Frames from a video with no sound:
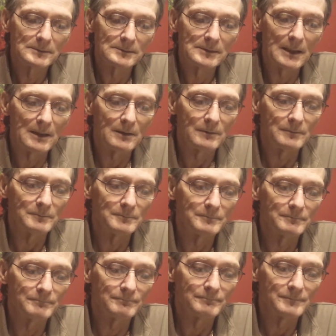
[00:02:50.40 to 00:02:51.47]
Now,
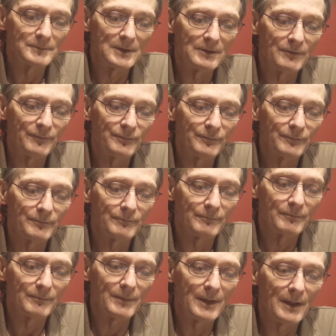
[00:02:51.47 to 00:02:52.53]
if
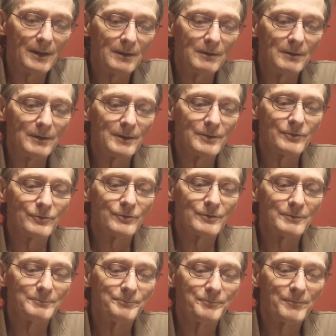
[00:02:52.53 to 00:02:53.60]
hell is